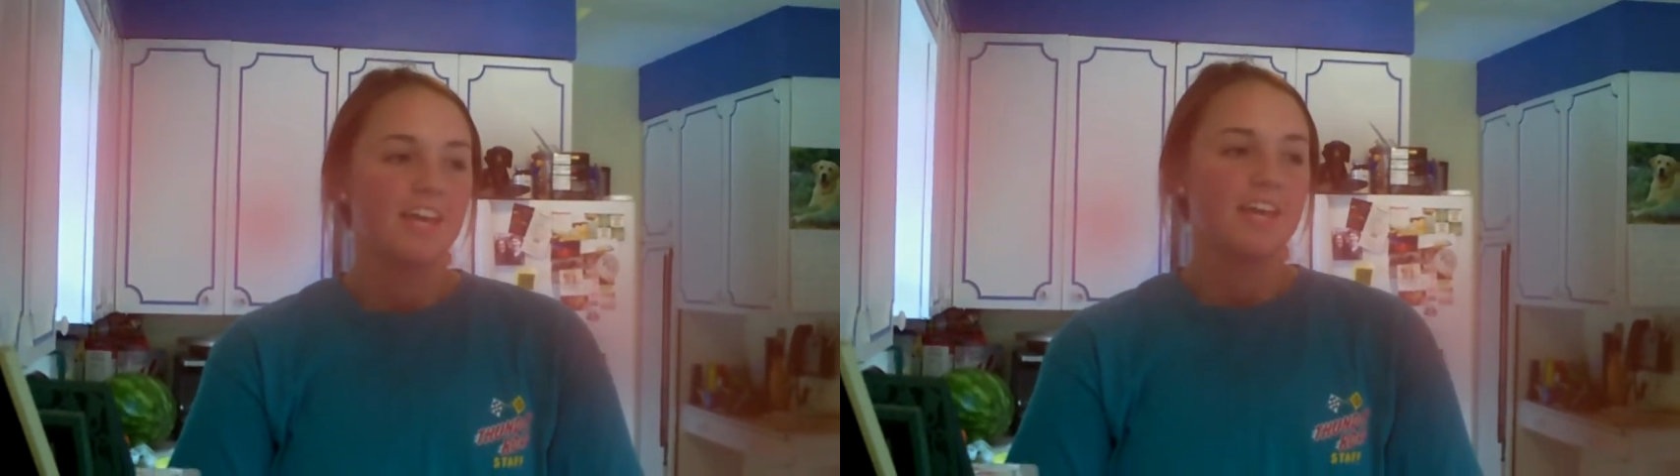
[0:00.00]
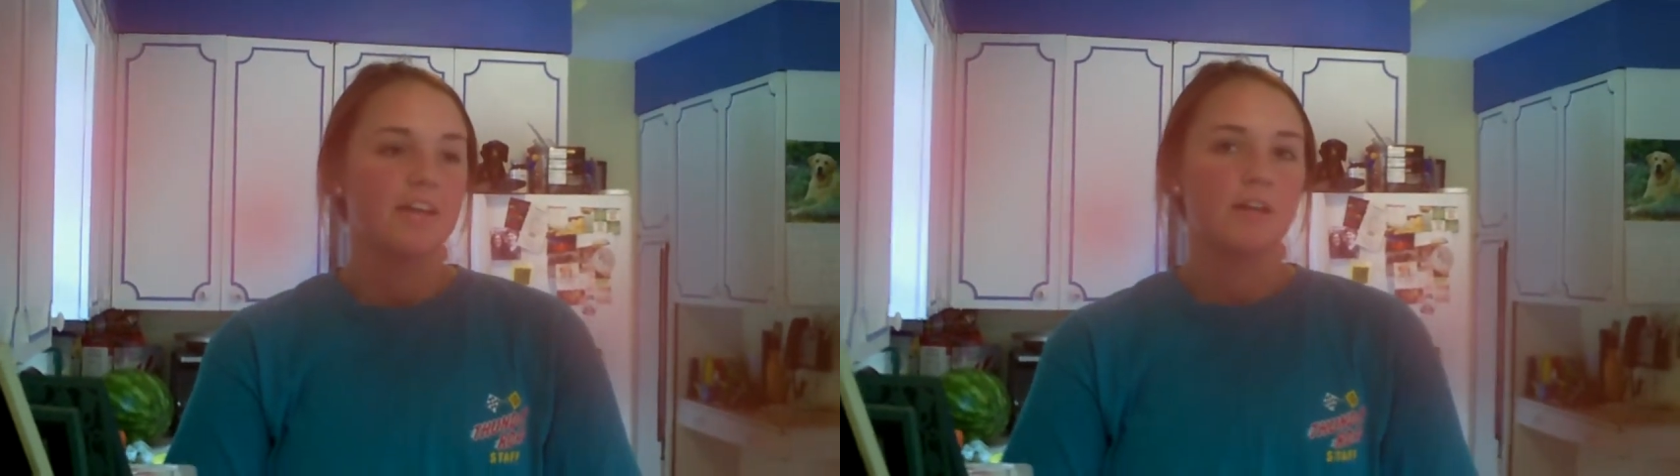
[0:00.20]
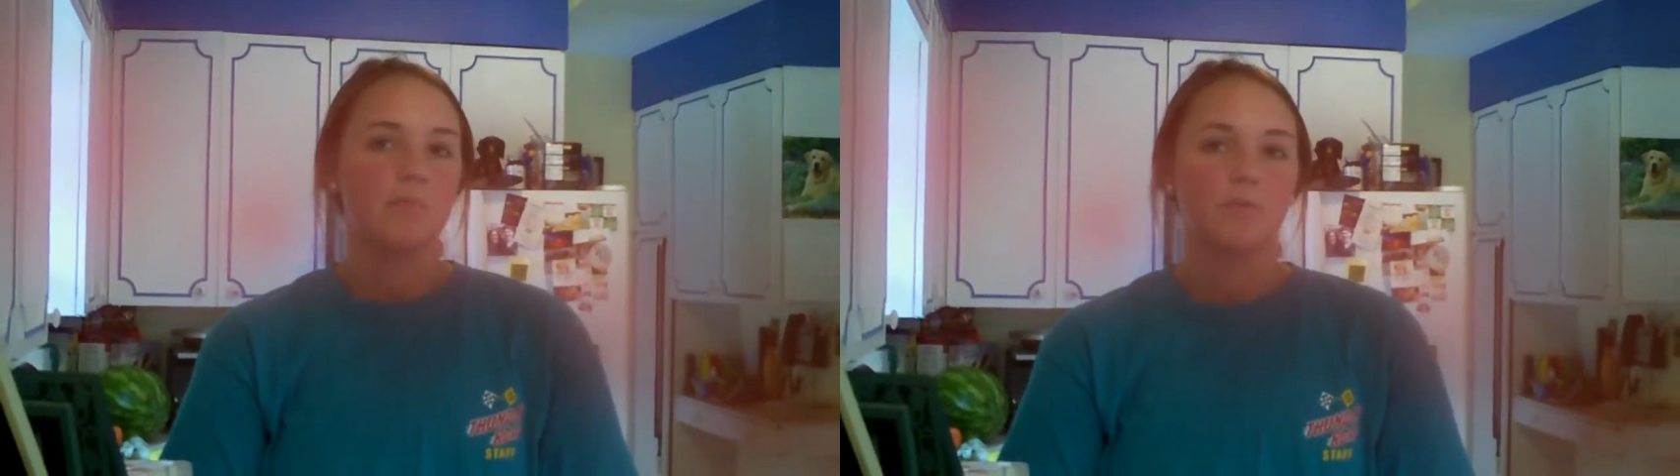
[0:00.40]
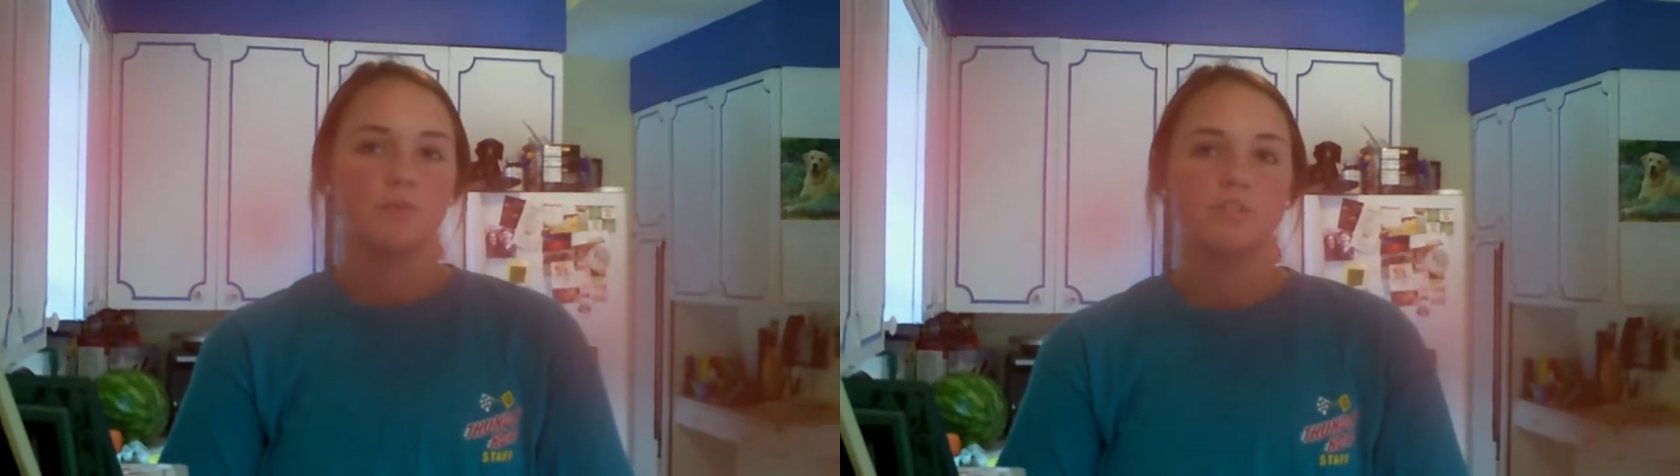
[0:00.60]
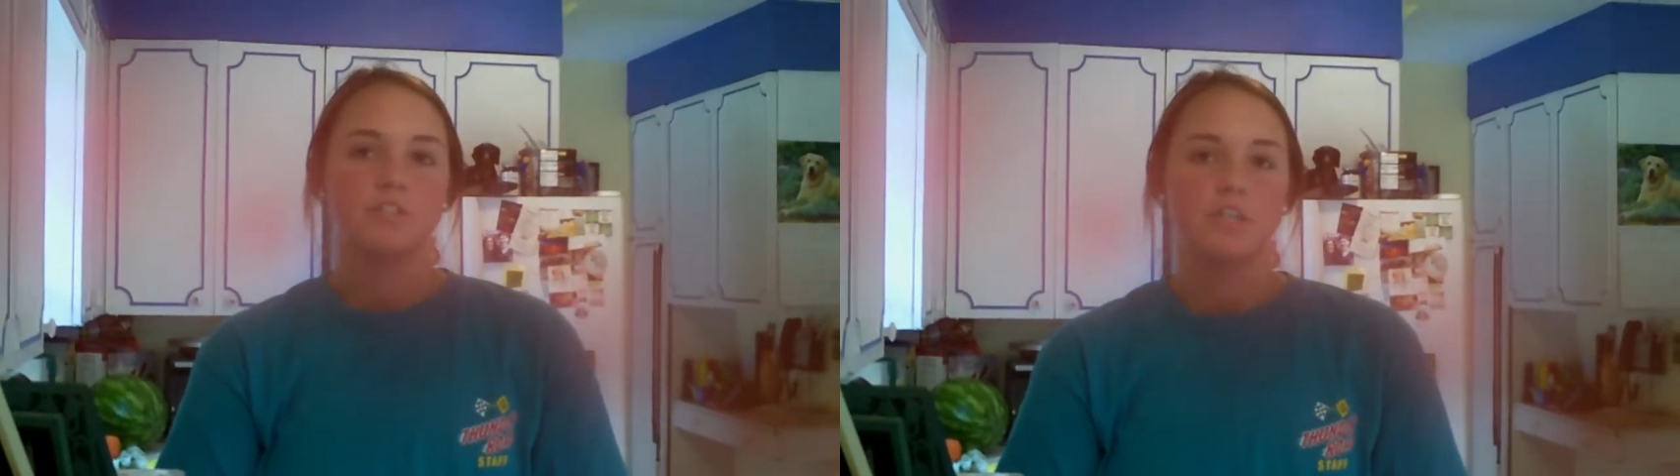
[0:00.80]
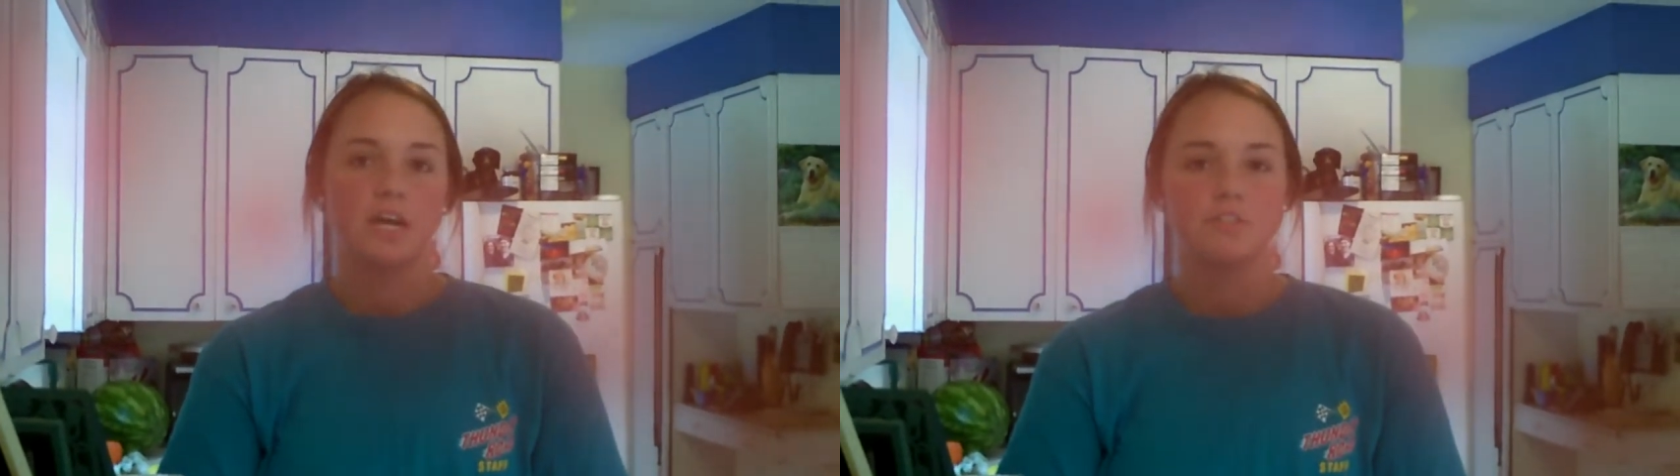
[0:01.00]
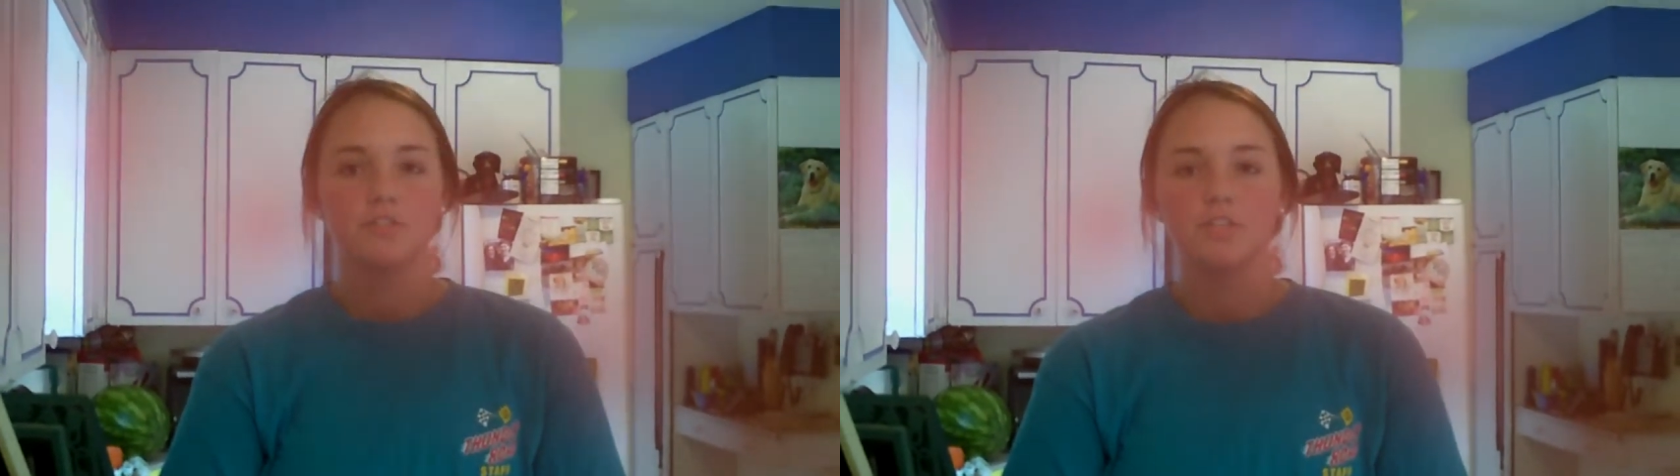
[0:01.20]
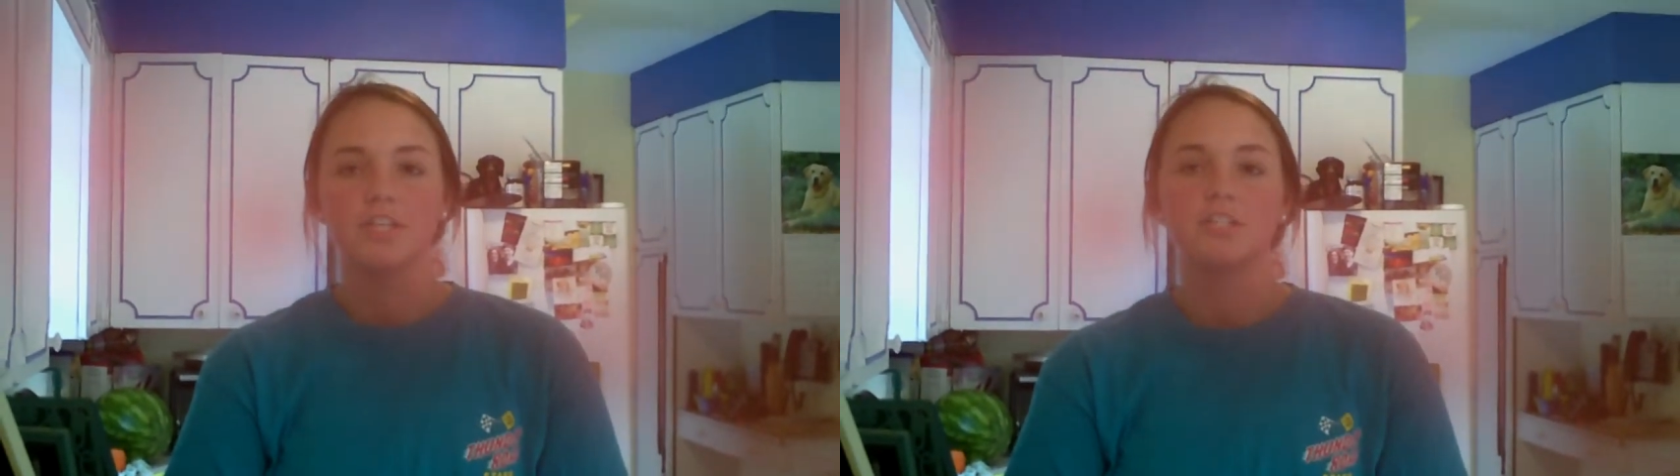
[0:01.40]
it improves your
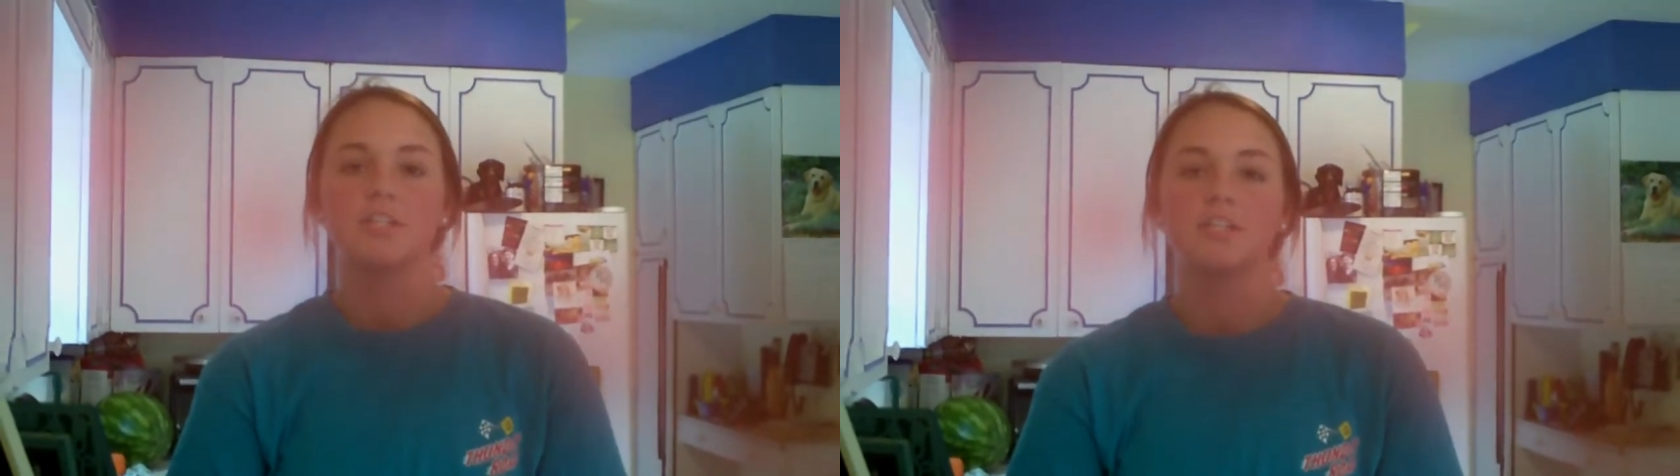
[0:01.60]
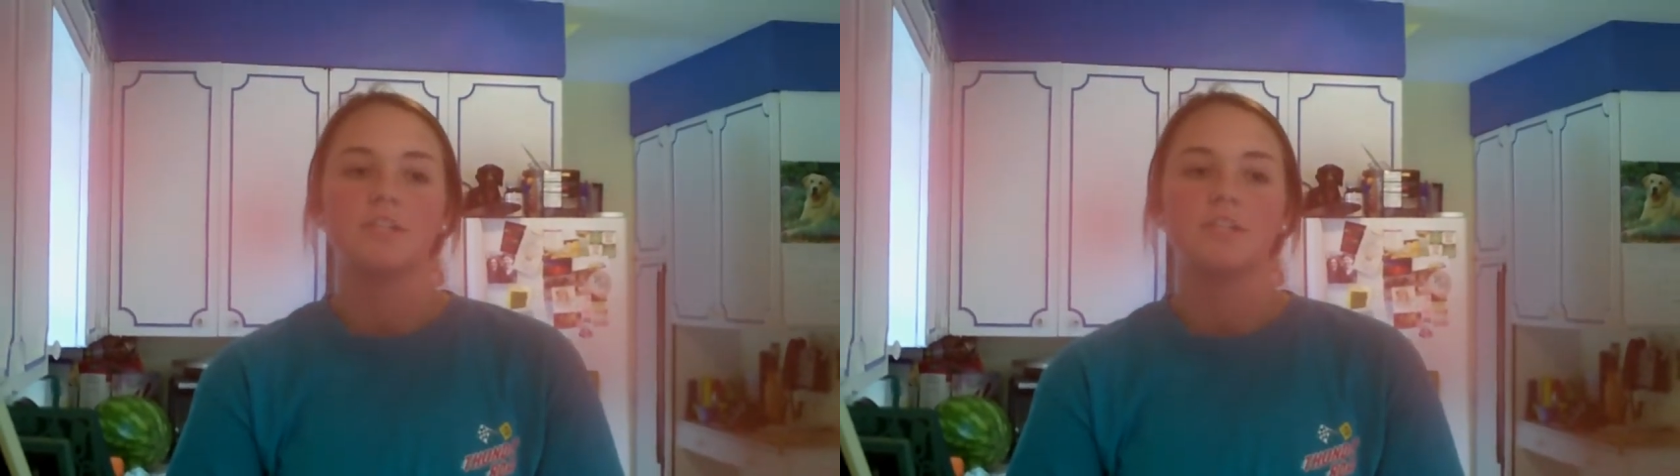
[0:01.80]
concentration,